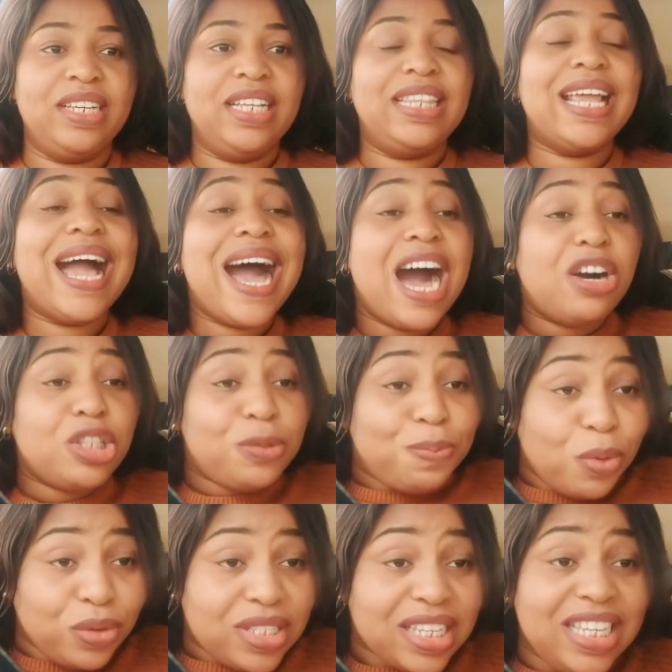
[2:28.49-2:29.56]
The
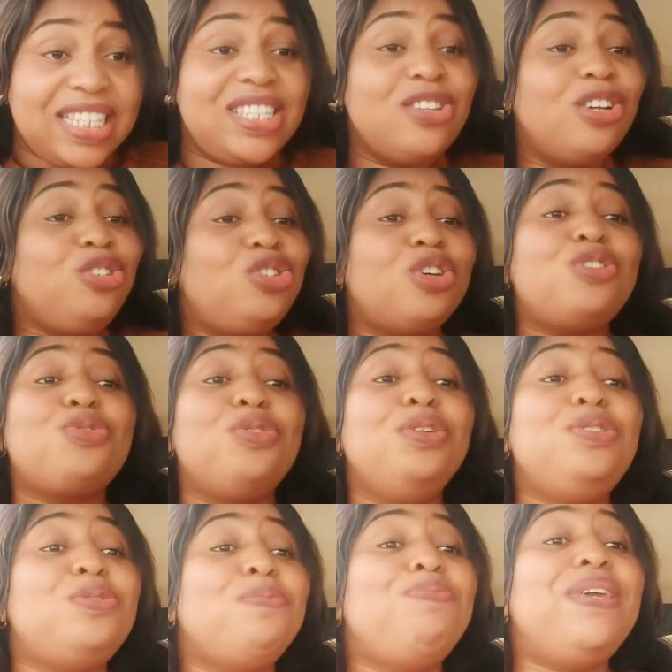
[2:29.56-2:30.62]
output is not just going
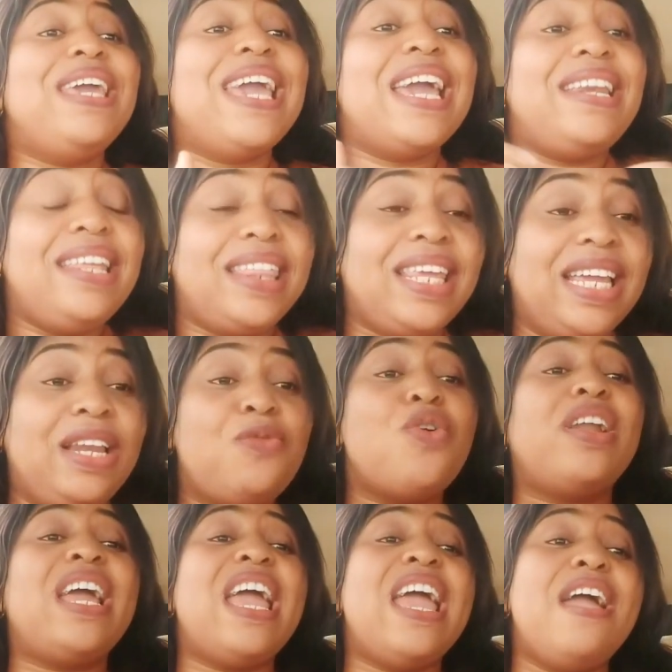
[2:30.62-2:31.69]
to be anything.
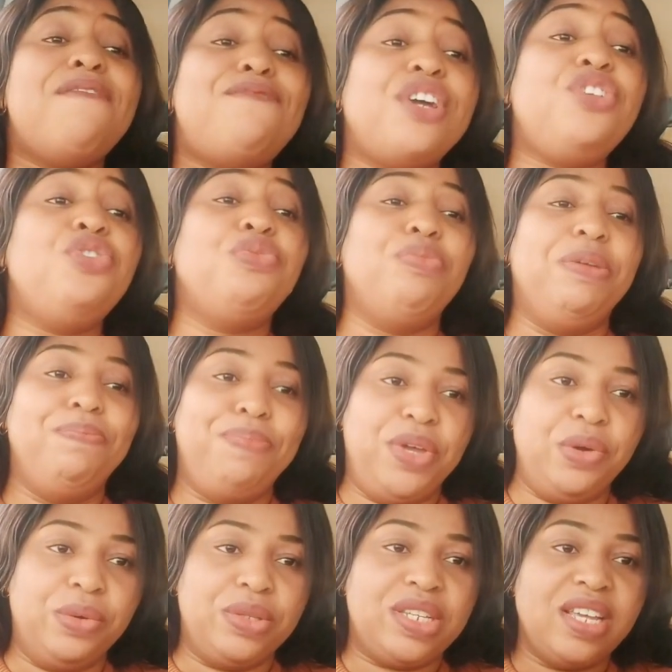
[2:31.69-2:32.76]
Whatever you've
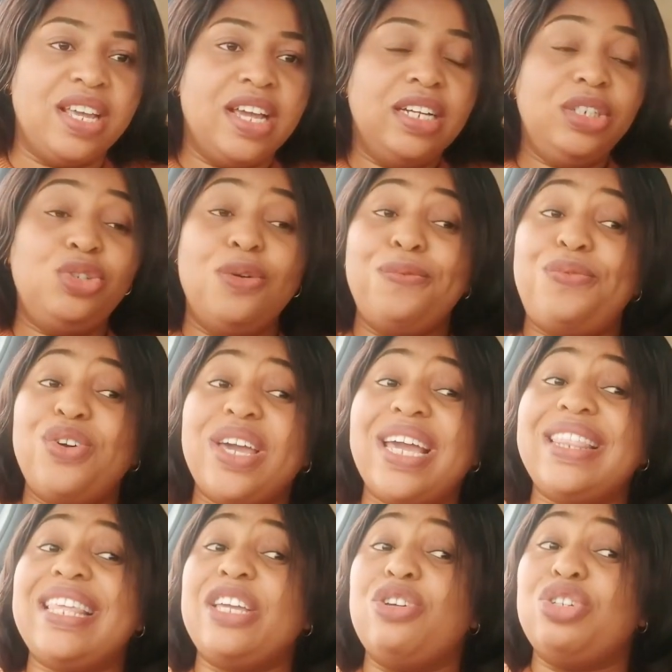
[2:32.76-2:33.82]
input, don't
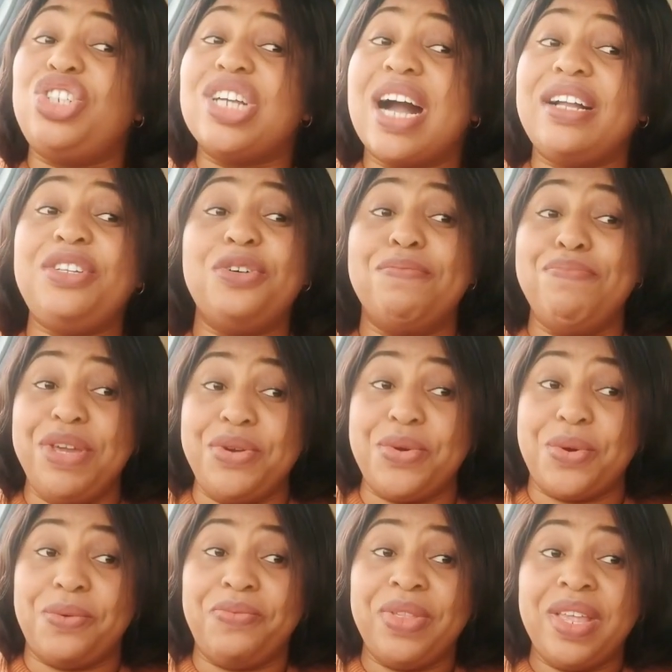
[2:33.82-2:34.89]
forget that your child, your
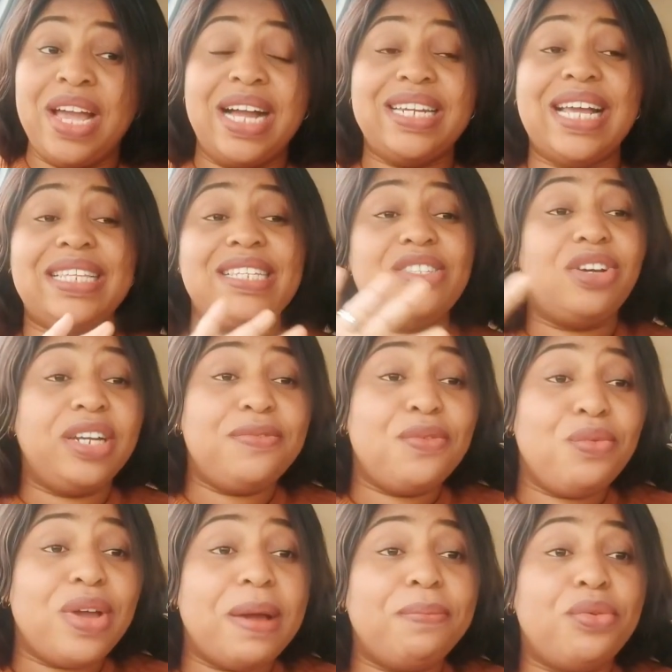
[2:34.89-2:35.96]
mirror. And that is not even
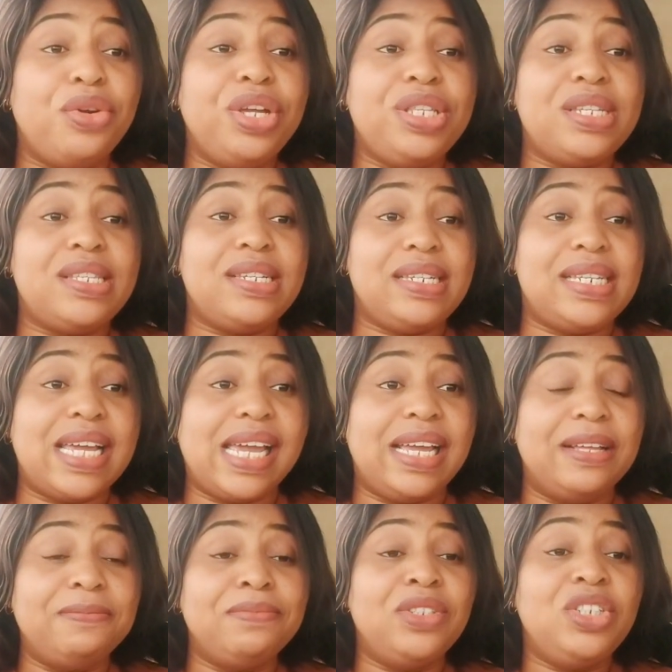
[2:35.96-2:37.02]
where I'm going to today.
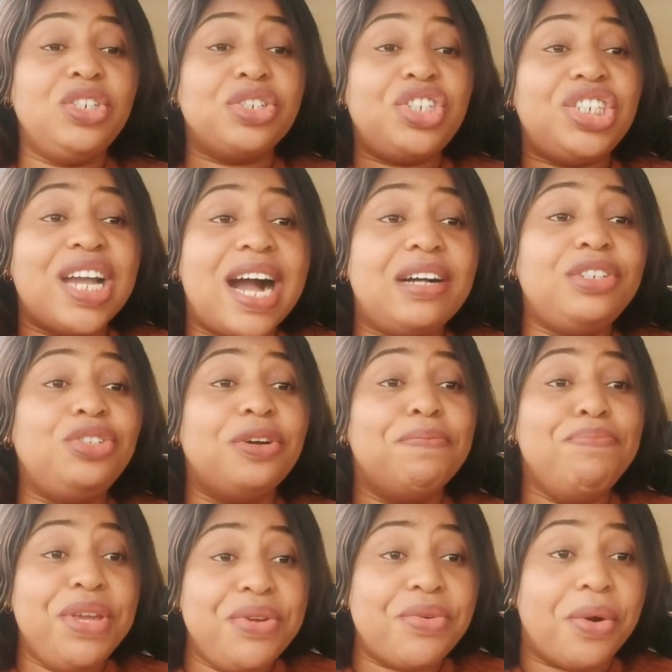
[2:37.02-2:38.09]
Your child, your
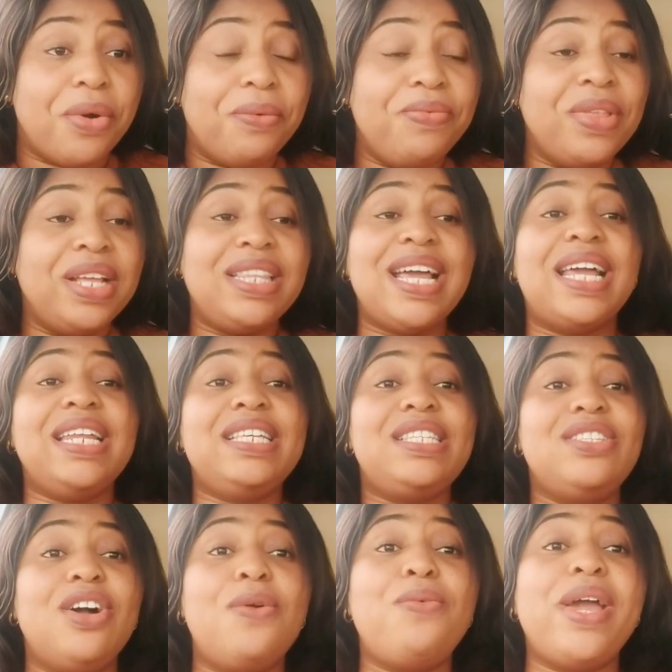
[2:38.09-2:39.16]
mirror. That is
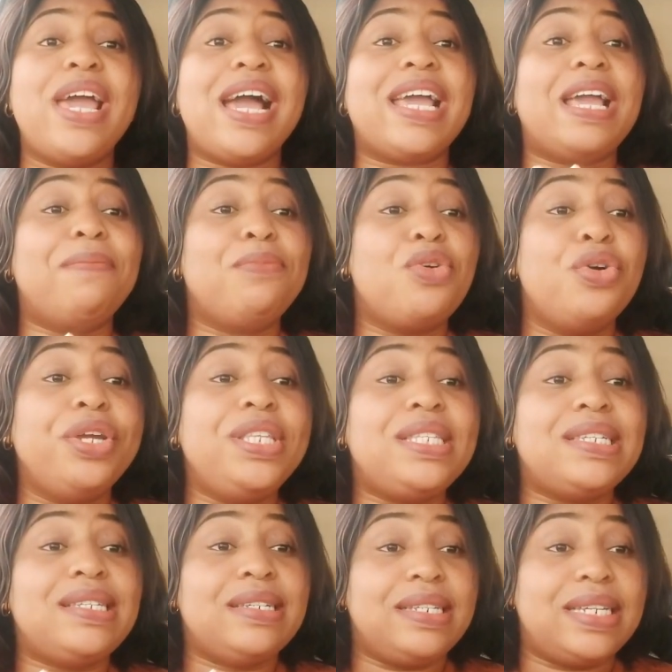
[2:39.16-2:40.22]
not where I am going
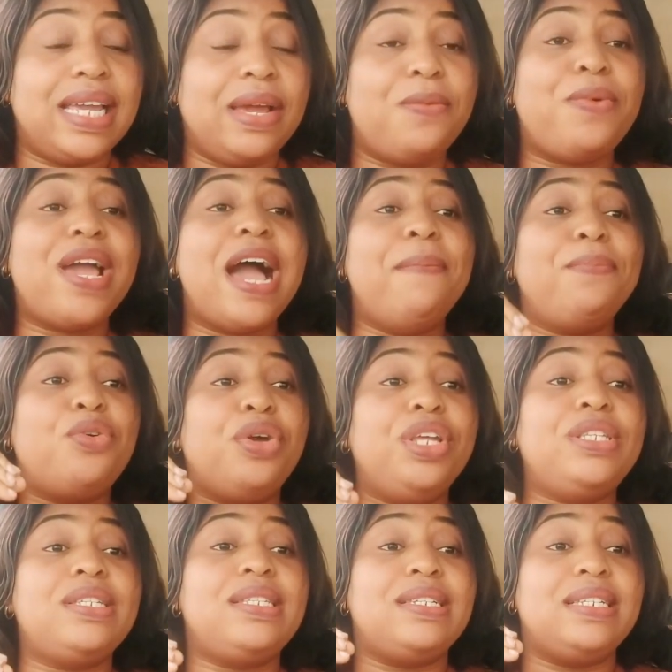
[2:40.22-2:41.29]
to today. Where I'm
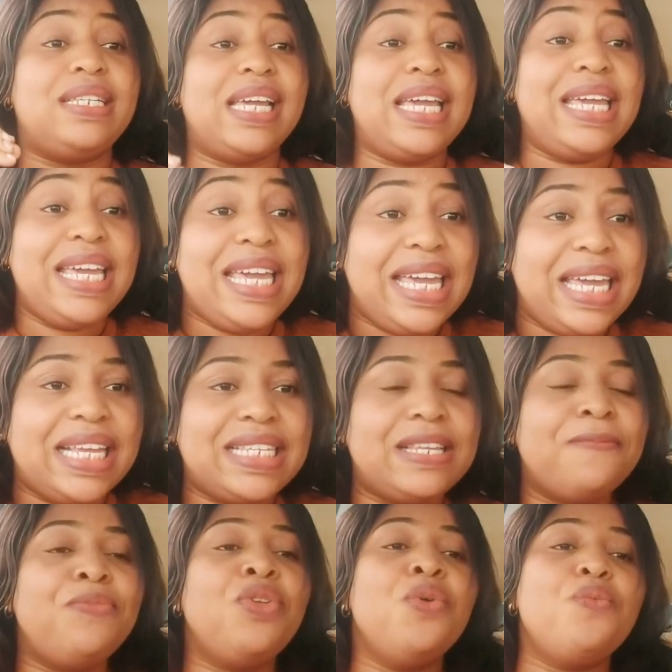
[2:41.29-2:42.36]
going to today is
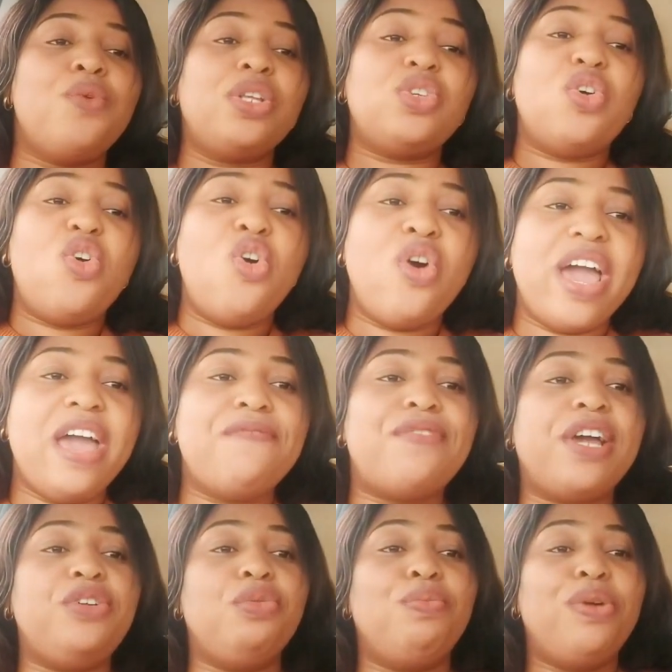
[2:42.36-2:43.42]

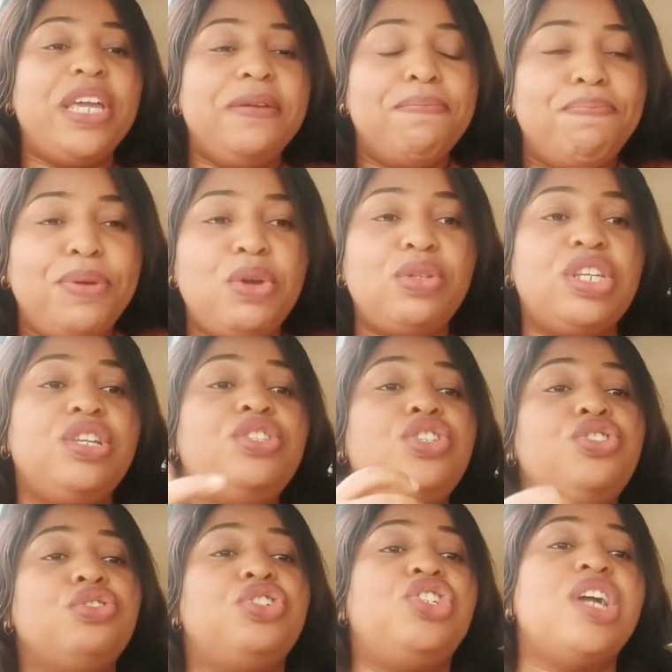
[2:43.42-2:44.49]
whatever you impute
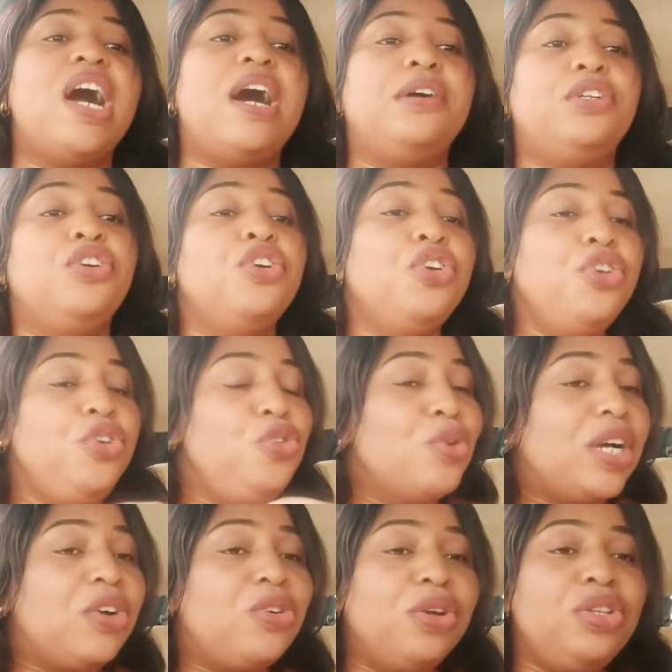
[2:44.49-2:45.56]
into your child, you
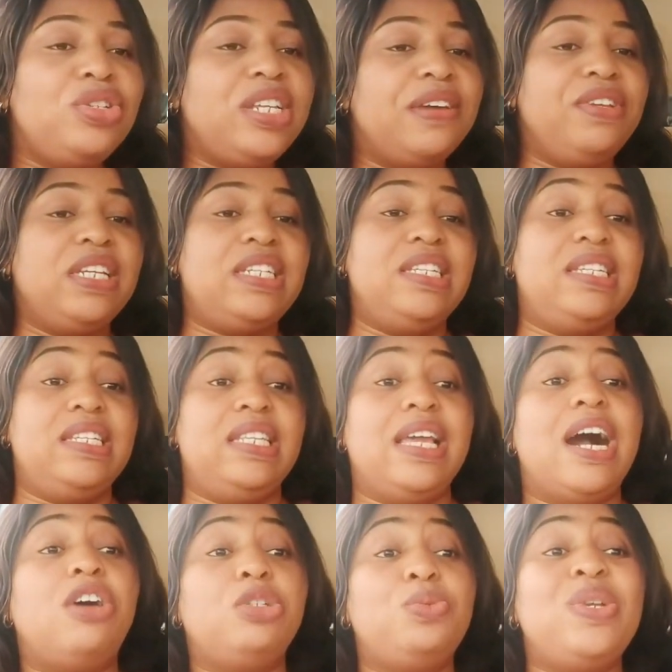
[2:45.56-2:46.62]
are going to definitely see the
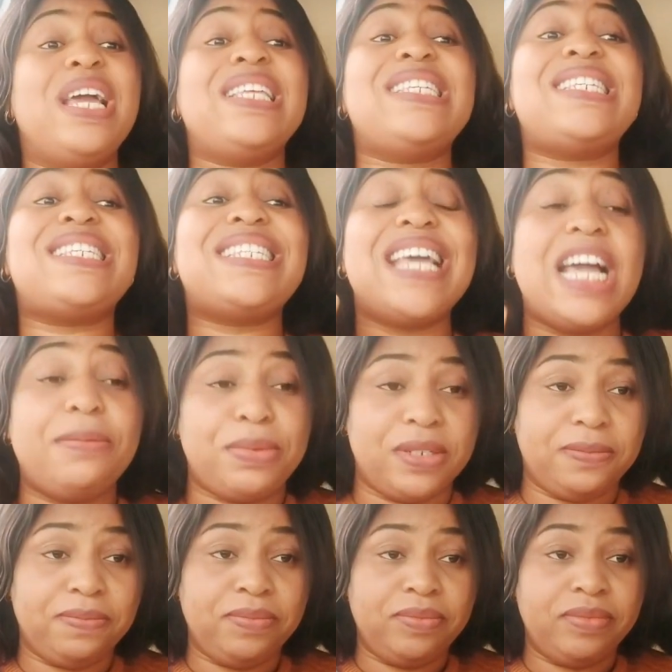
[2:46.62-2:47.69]
output. Except